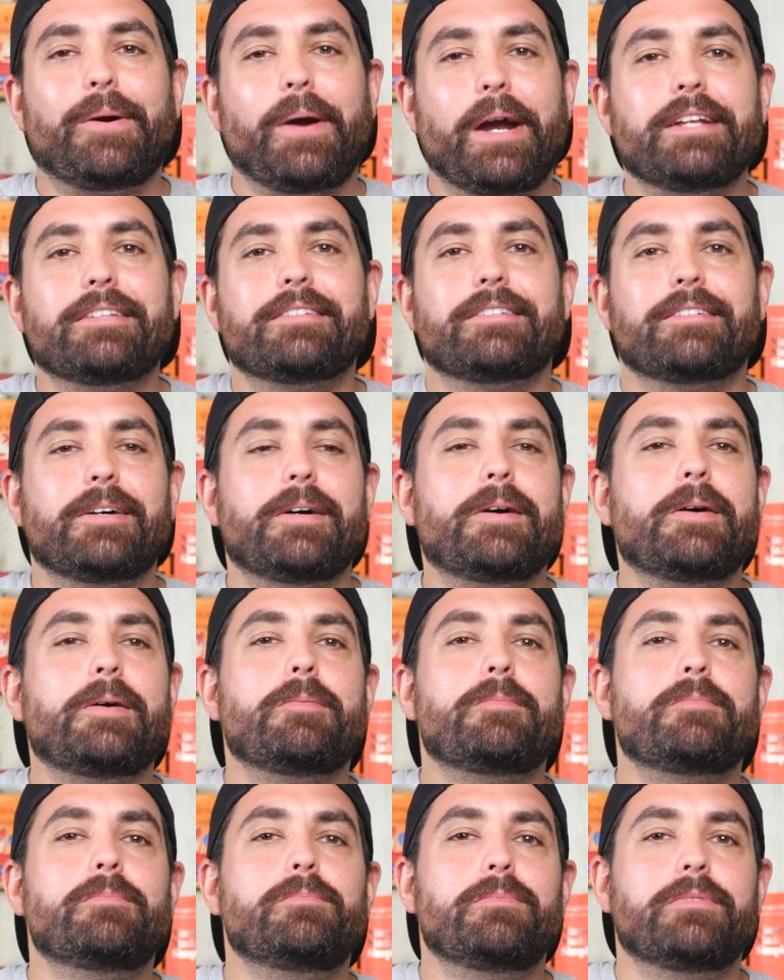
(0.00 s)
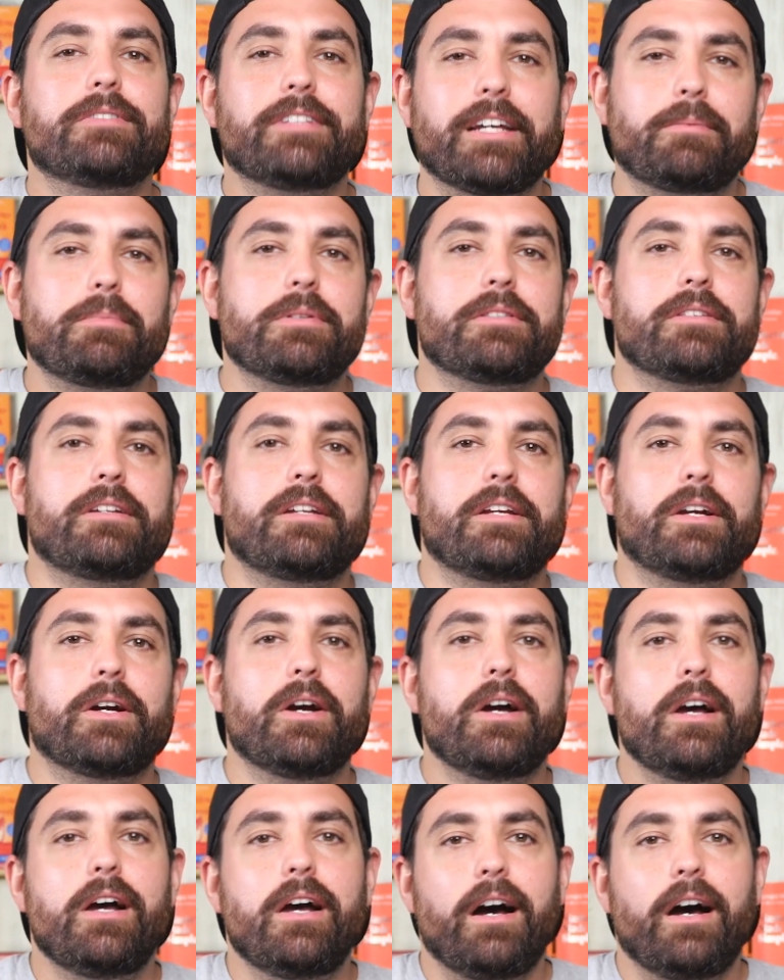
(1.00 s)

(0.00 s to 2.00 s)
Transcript: and create some segments in here.